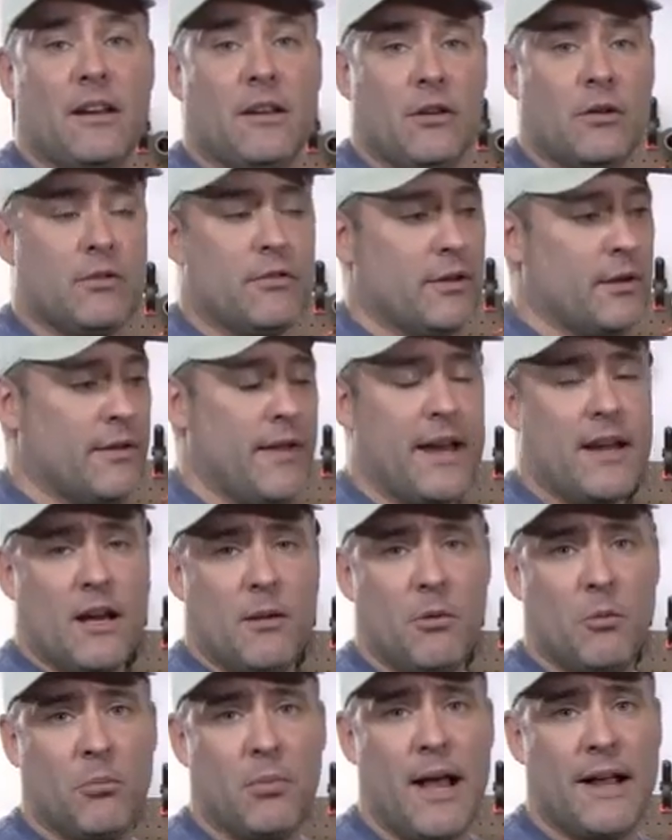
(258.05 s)
They come
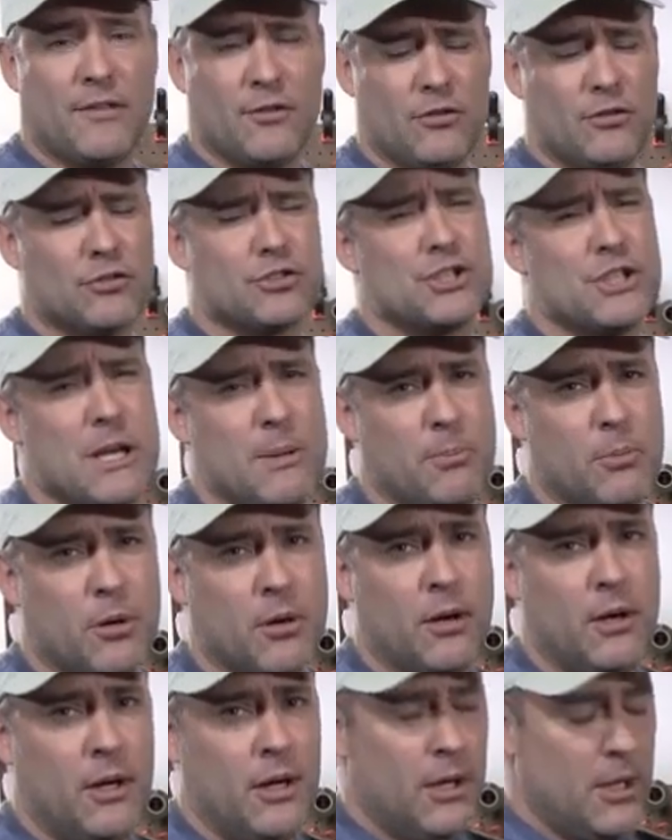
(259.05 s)
in black. They're a little cheaper,
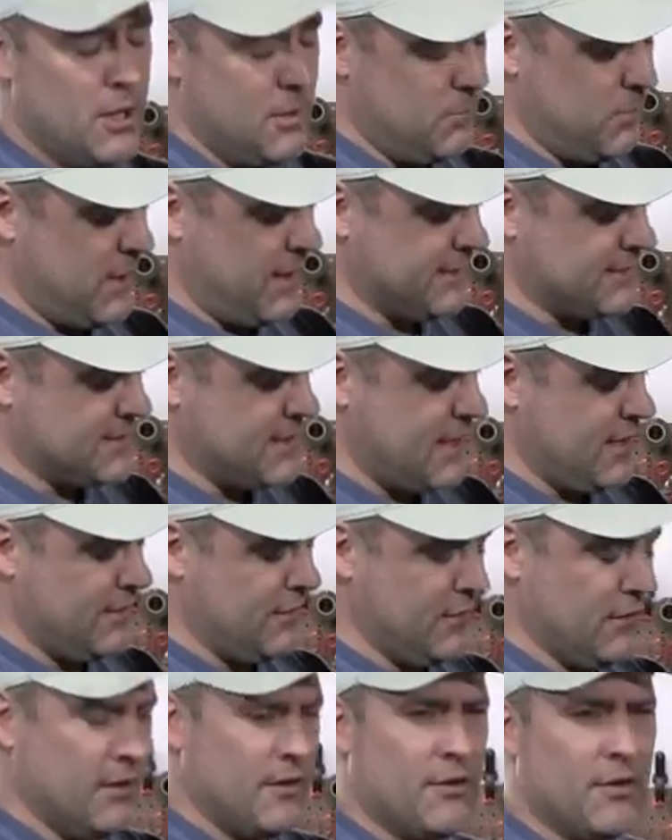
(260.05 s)
but
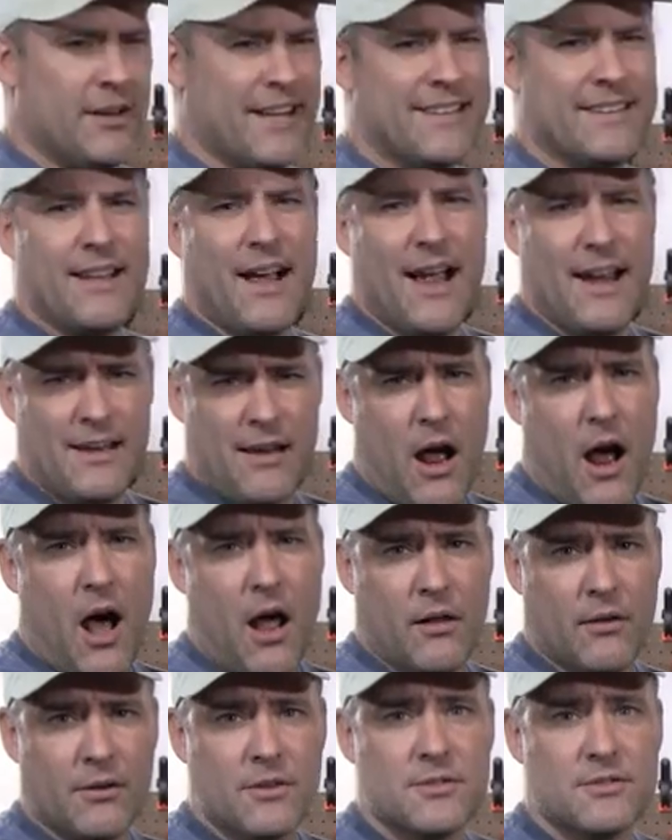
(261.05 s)
they're like
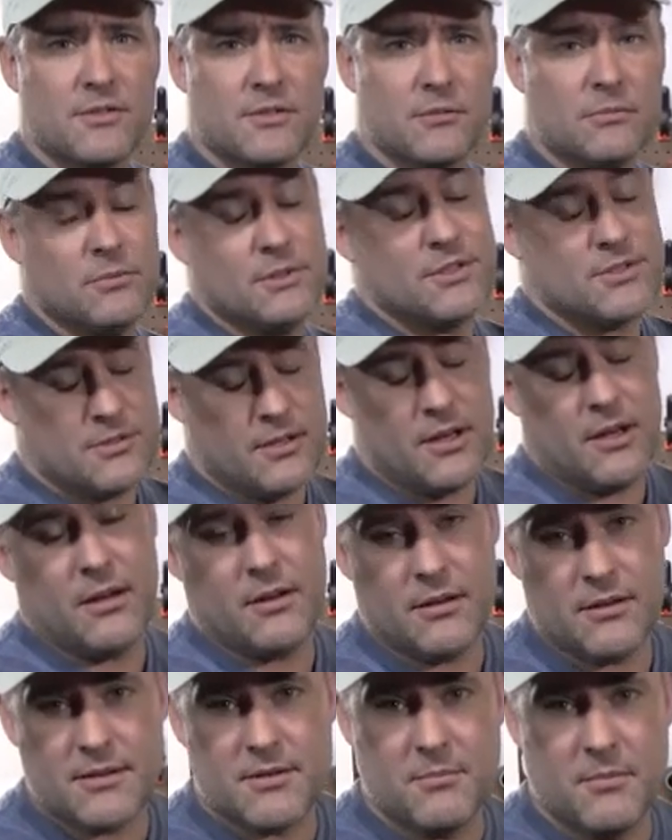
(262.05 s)
$9, which you
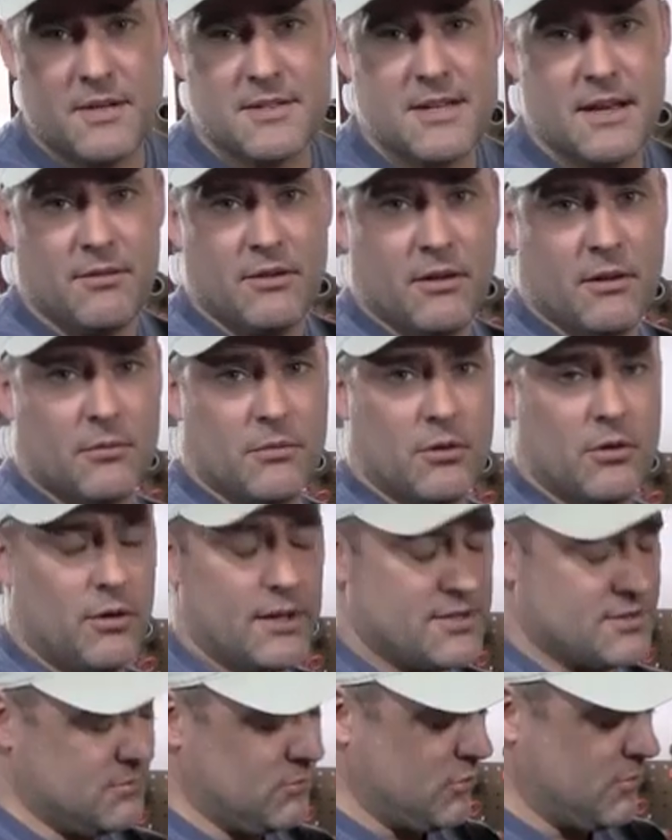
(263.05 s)
can be saving a little
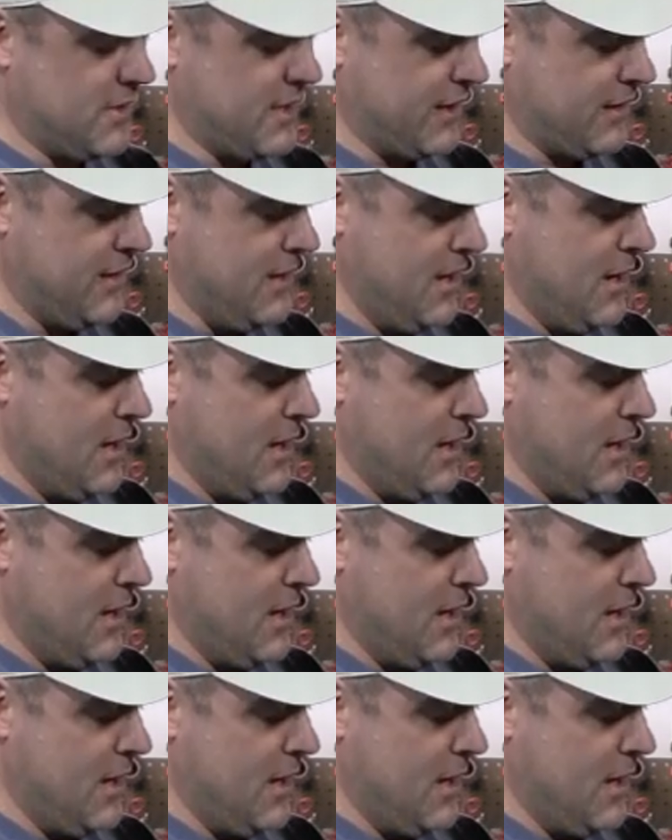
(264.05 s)
extra more money.